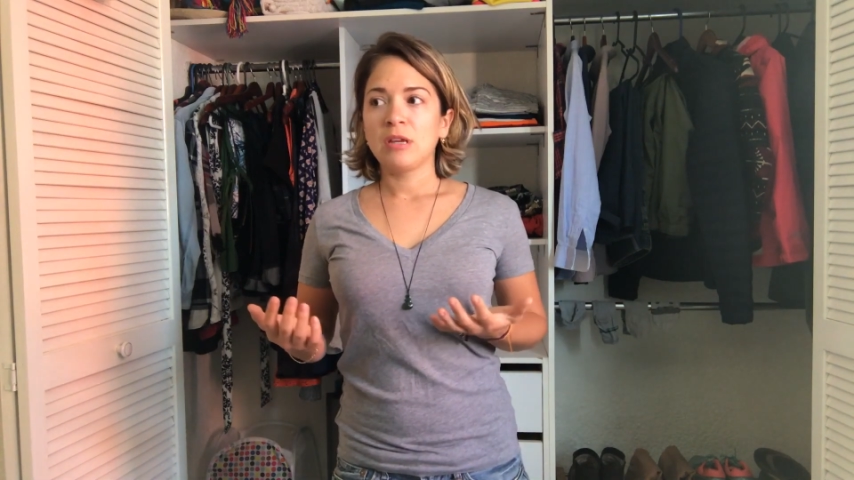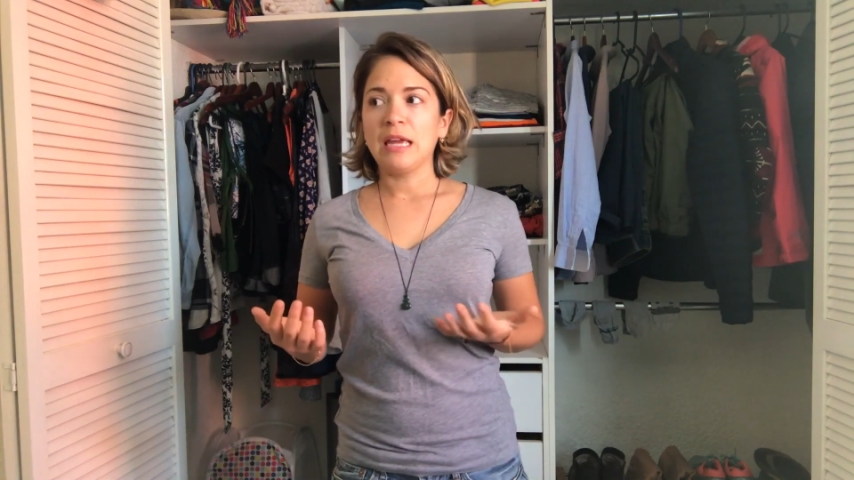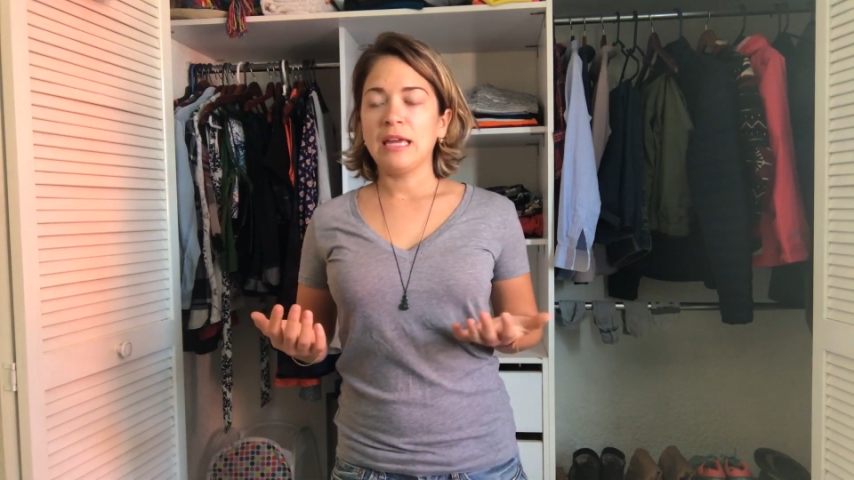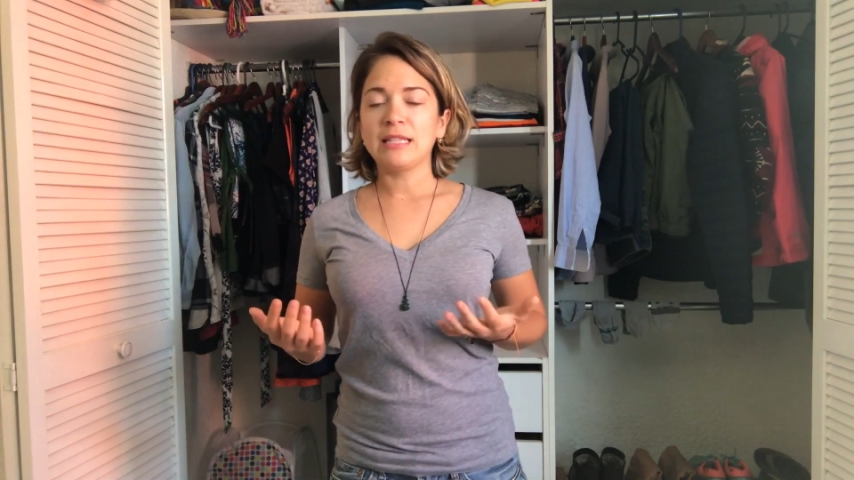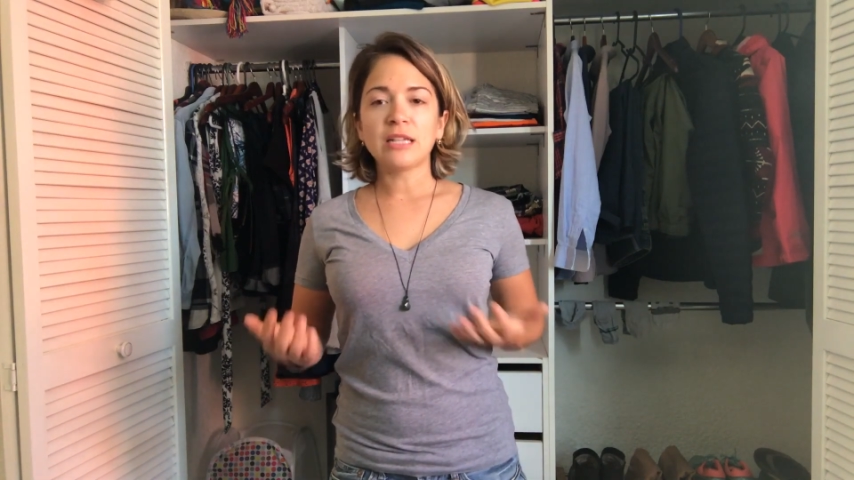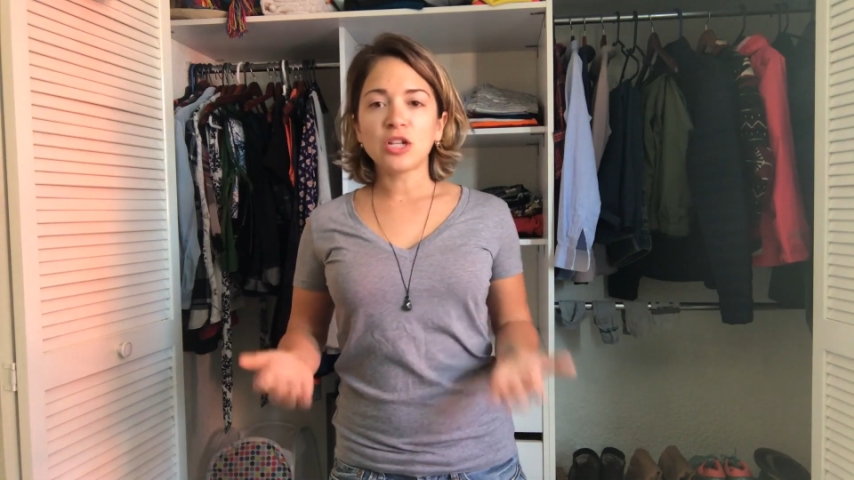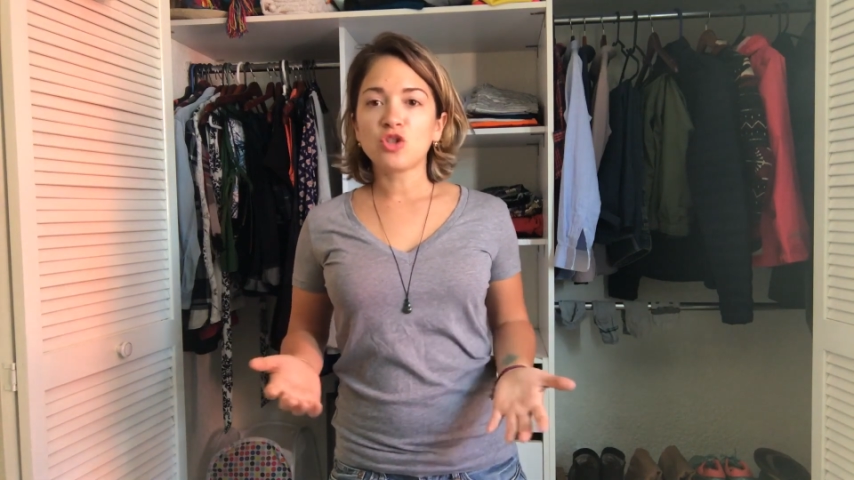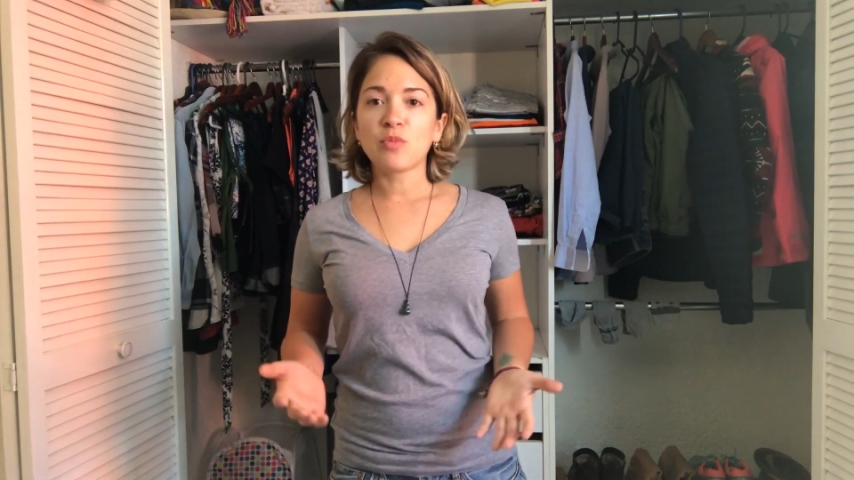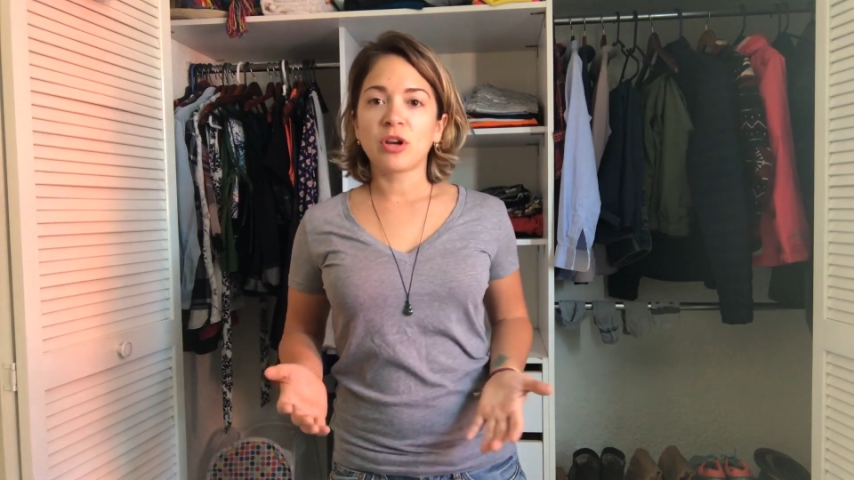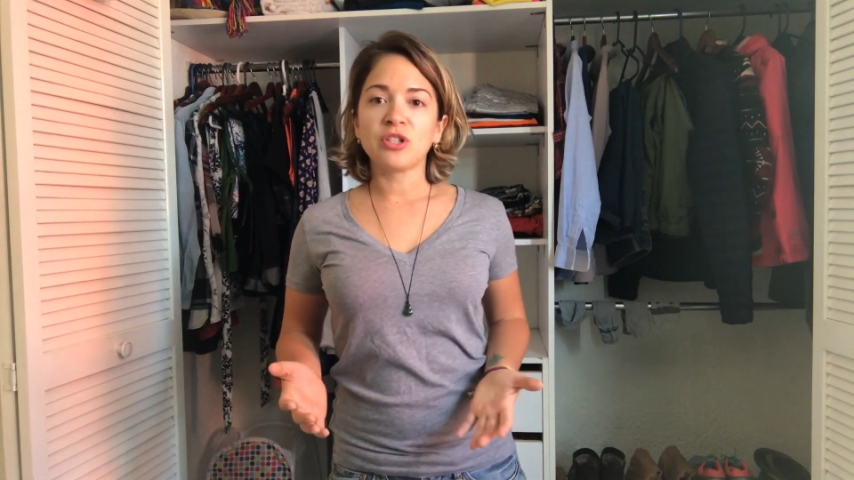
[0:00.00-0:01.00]
It's not
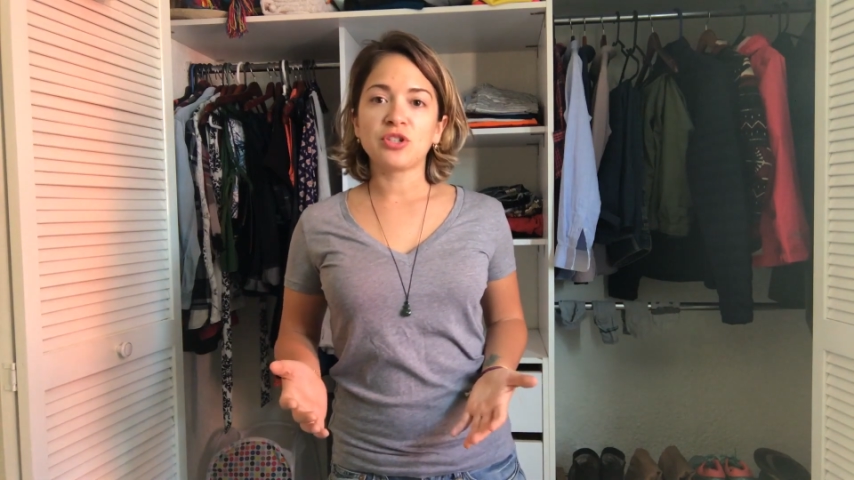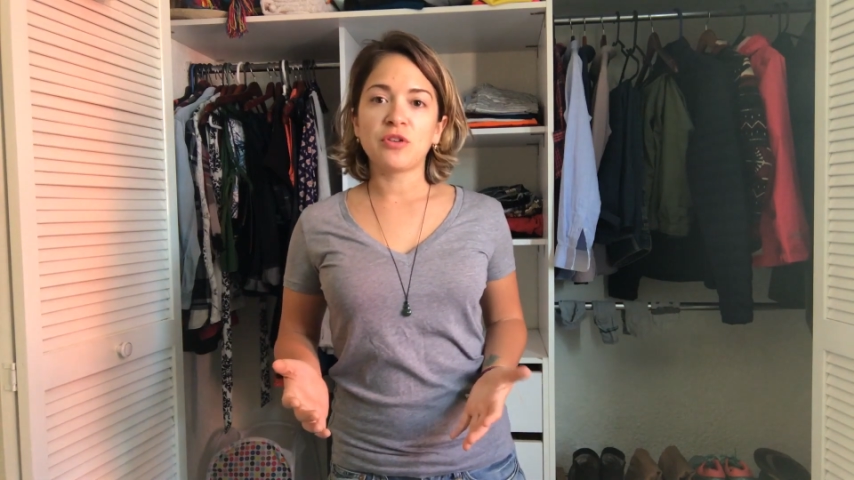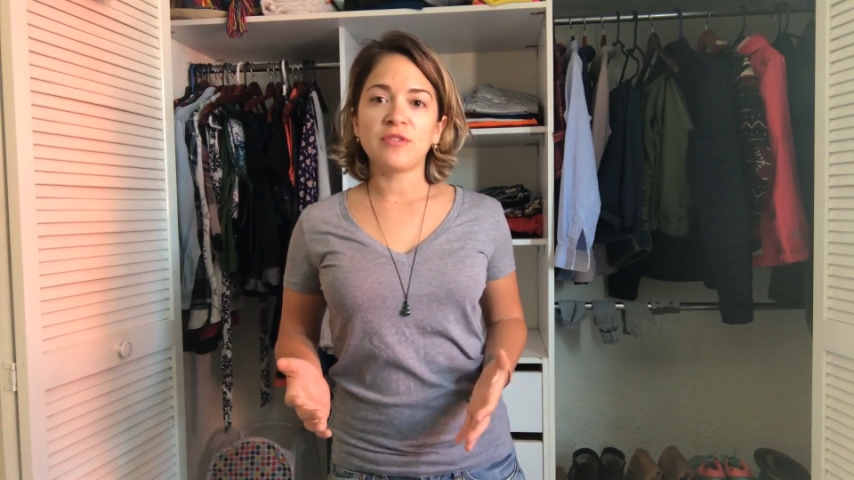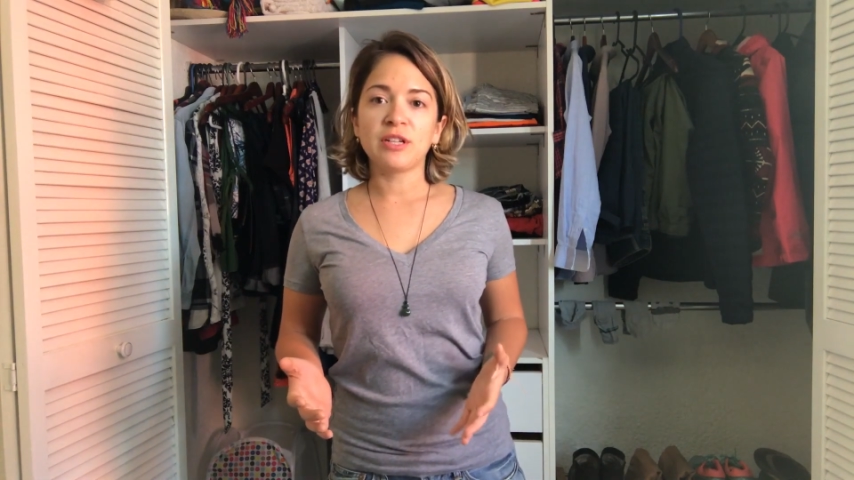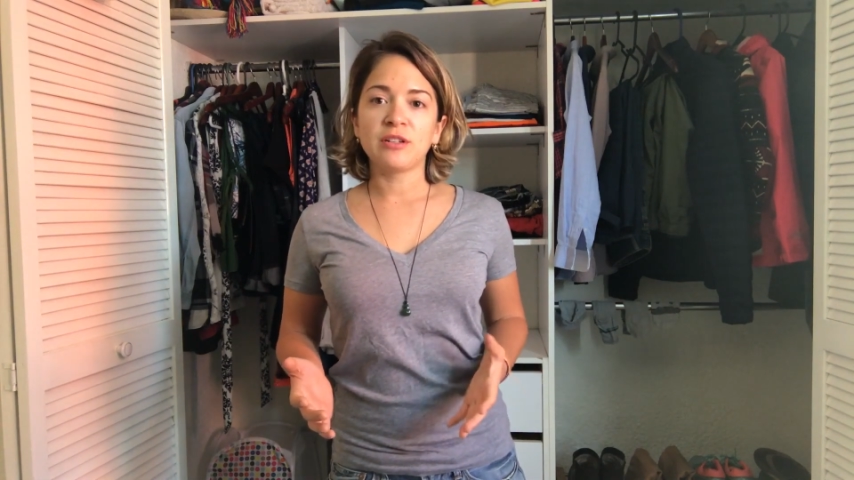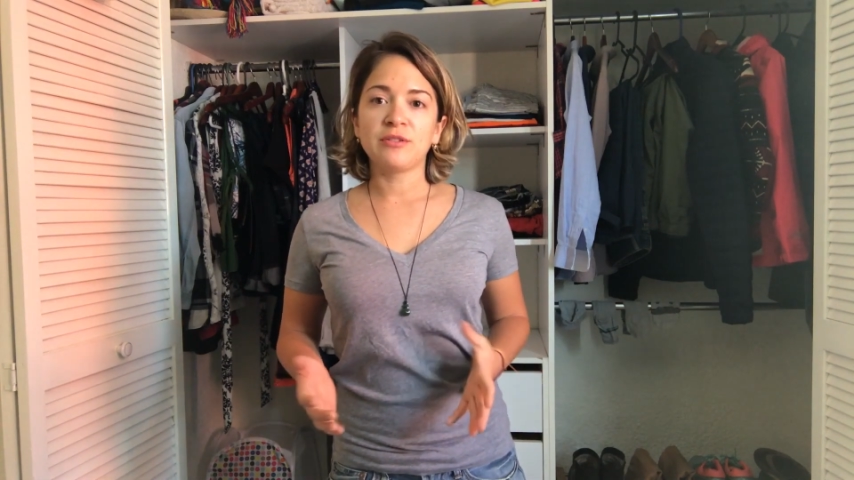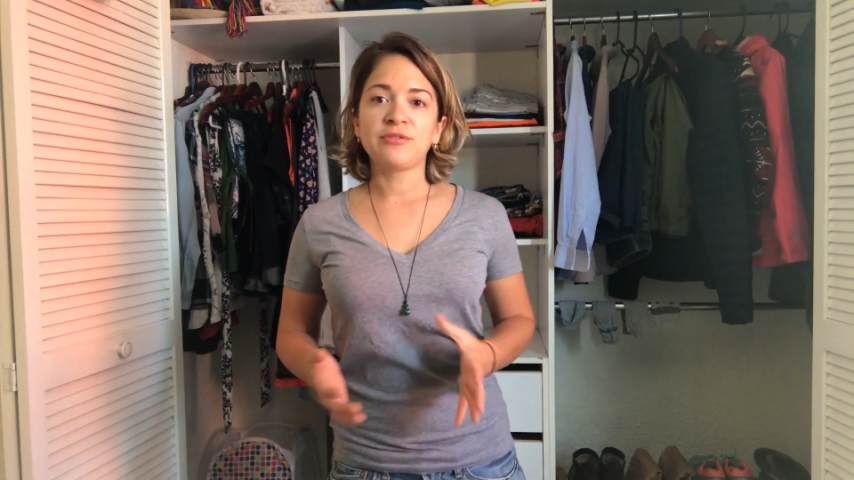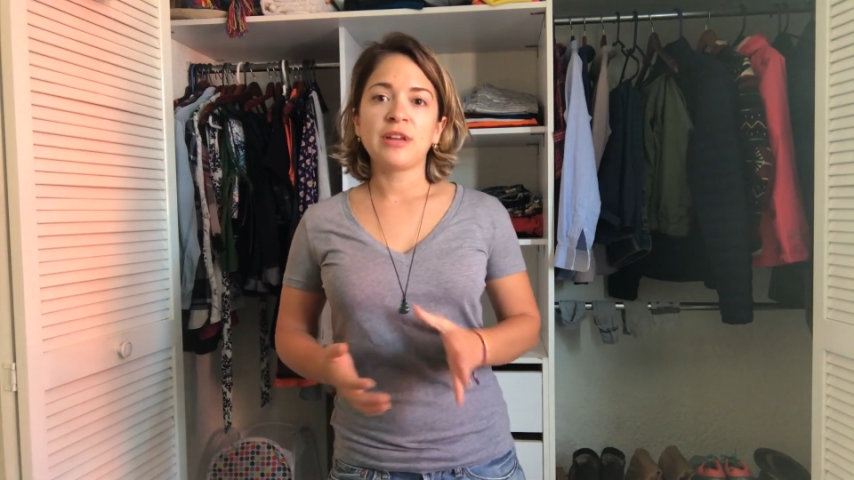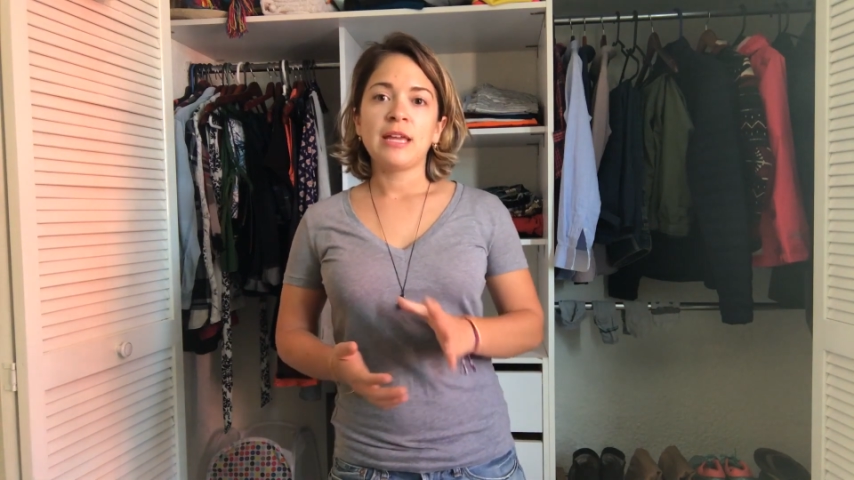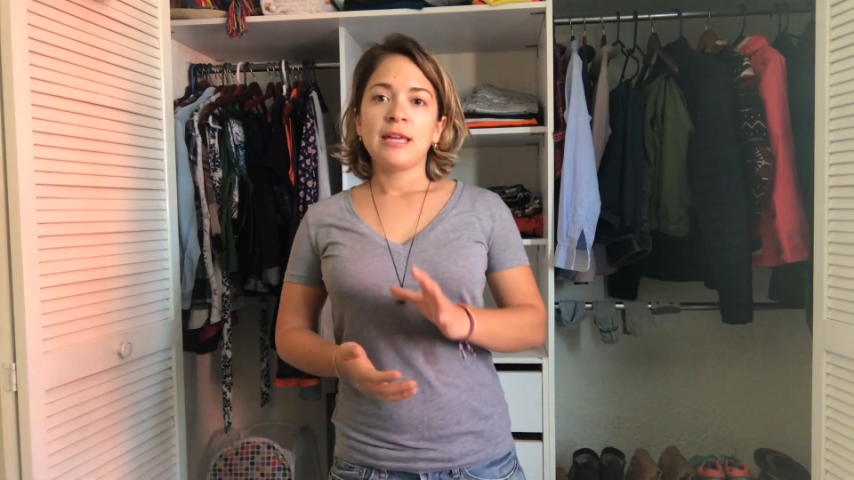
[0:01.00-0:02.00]
super conservative.